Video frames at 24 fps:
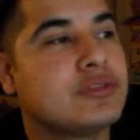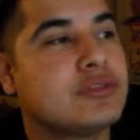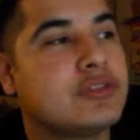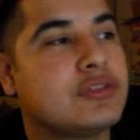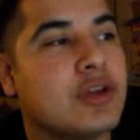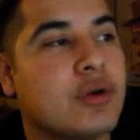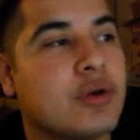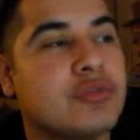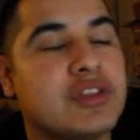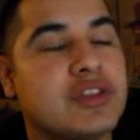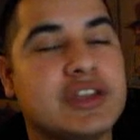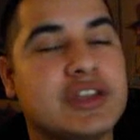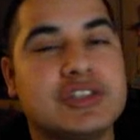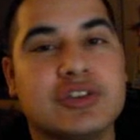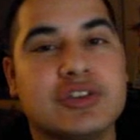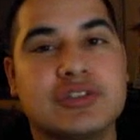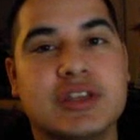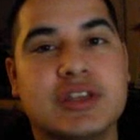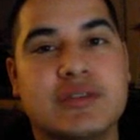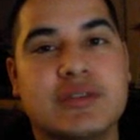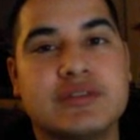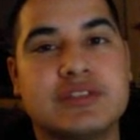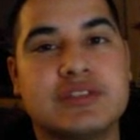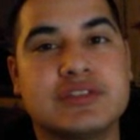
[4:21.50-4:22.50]
don't think Joe
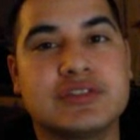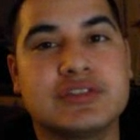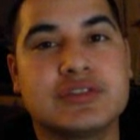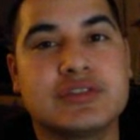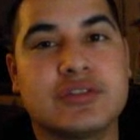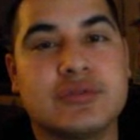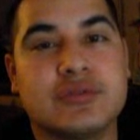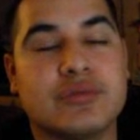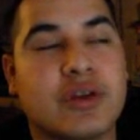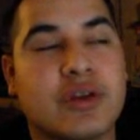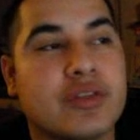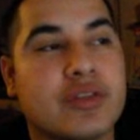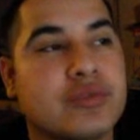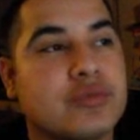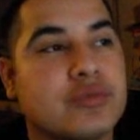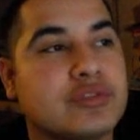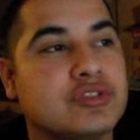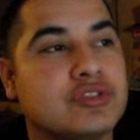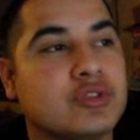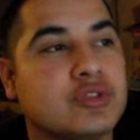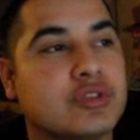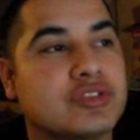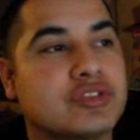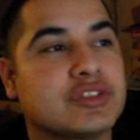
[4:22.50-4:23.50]
Stevenson is going to run through
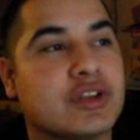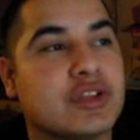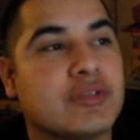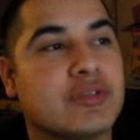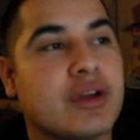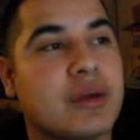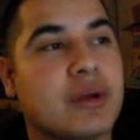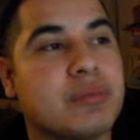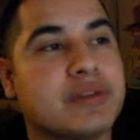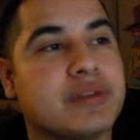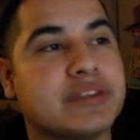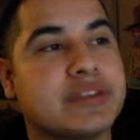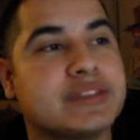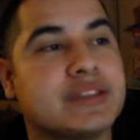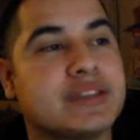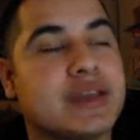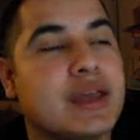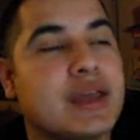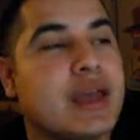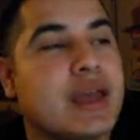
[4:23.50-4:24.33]
George Sotiropoulos.